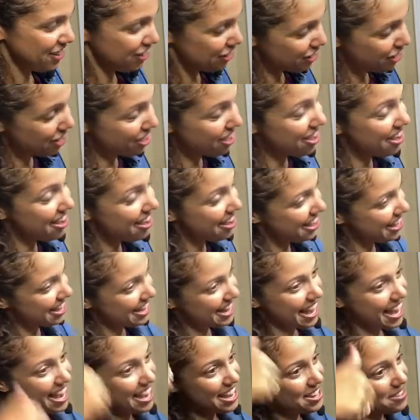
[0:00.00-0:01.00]
Good.
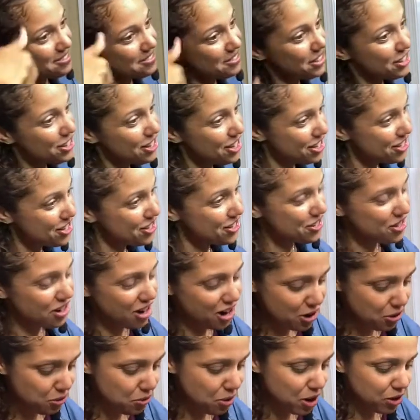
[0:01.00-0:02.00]
I am good you
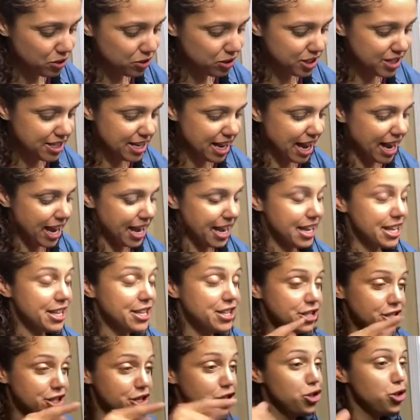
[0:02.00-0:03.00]
are well today.
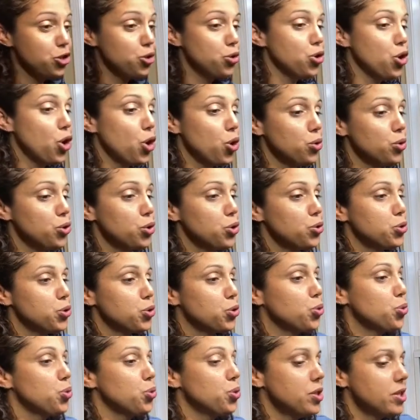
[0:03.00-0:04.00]
Did you go to
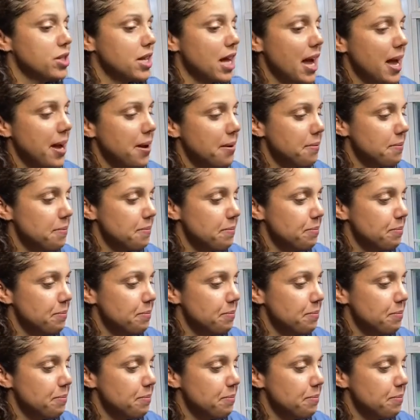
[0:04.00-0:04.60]
school today?